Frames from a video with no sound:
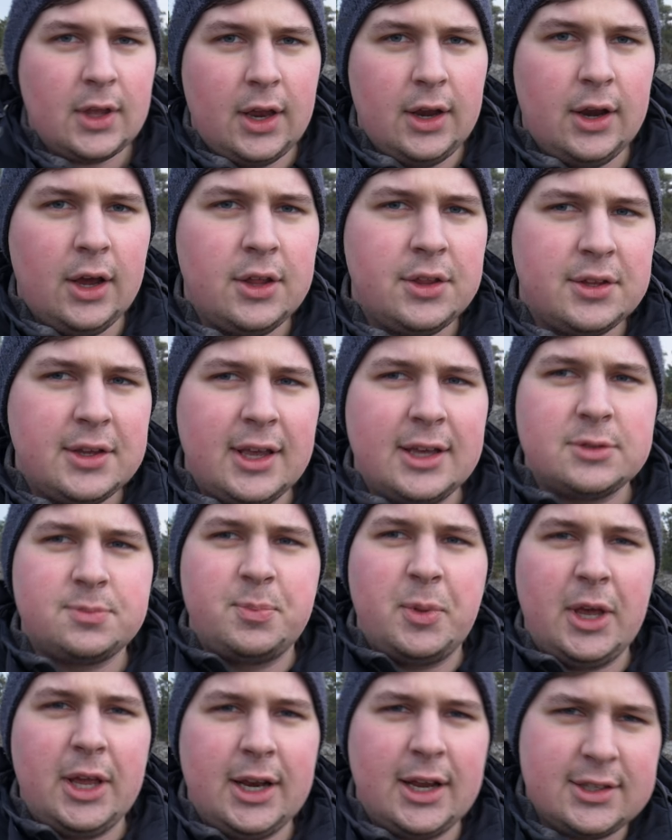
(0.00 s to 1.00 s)
nothing has
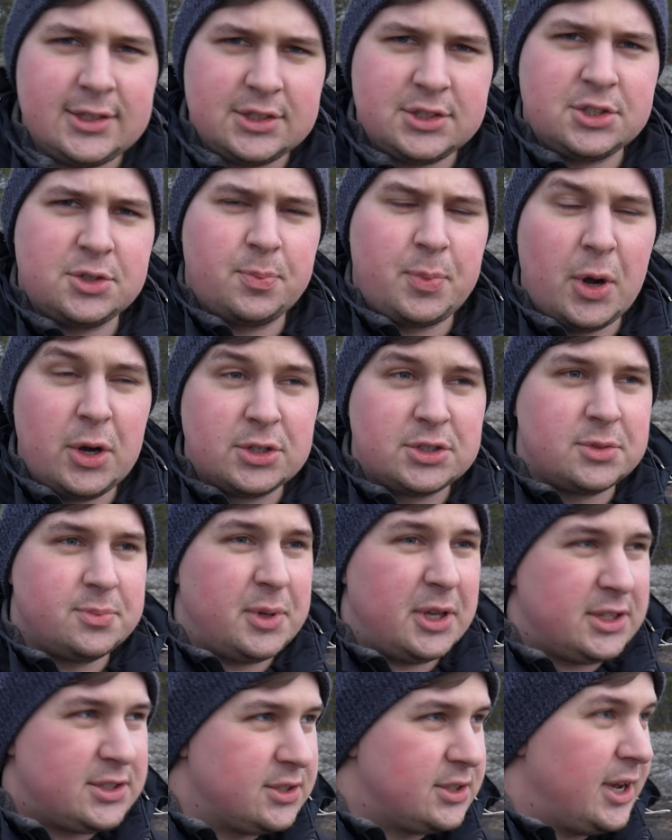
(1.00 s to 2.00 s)
been as it's supposed to
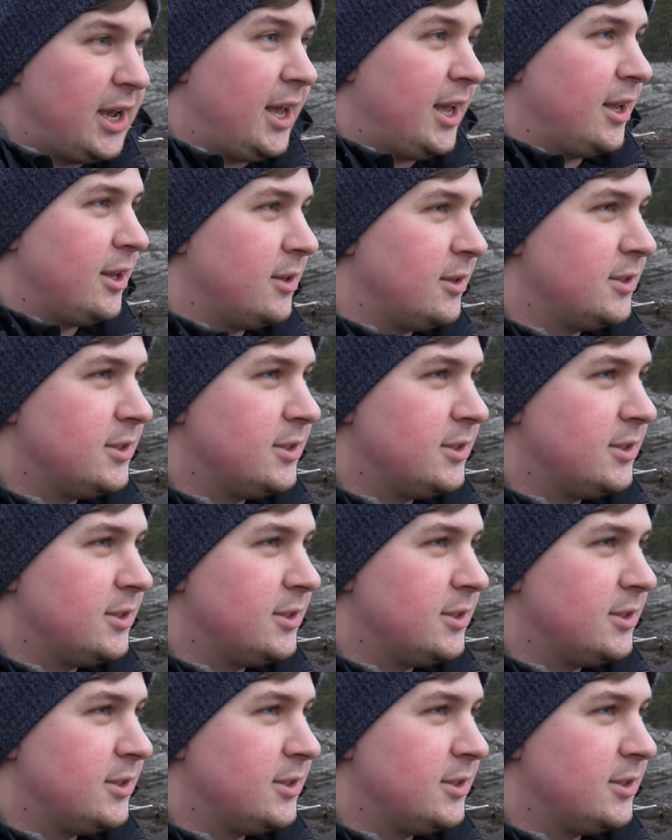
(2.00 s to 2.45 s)
be today.